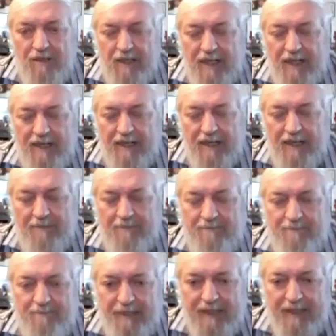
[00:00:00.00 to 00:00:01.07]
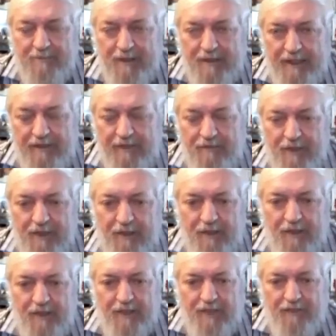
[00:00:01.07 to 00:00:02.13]
I believe
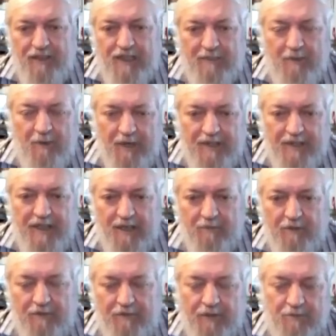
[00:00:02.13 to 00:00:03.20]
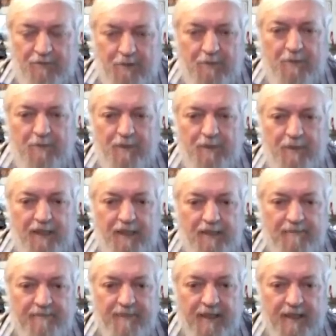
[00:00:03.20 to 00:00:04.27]
every time we went out, we felt we were prepared.
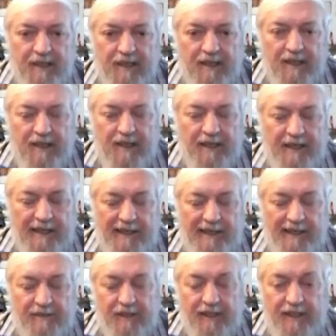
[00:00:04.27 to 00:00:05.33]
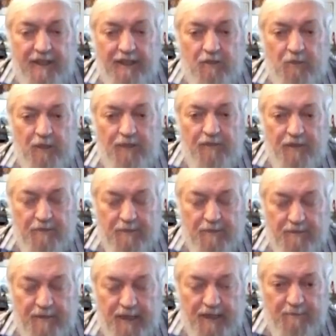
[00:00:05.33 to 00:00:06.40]
Not only did we feel
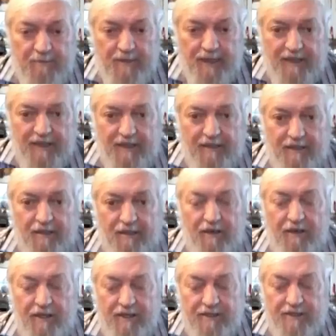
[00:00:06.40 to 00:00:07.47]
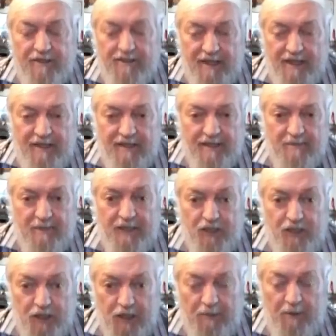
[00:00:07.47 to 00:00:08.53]
prepared, but I think the authorities that sent us made
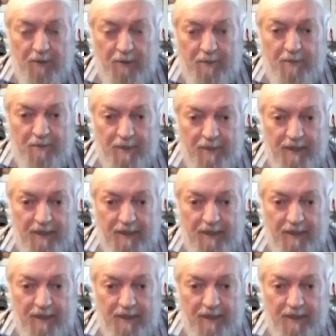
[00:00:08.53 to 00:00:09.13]
sure we were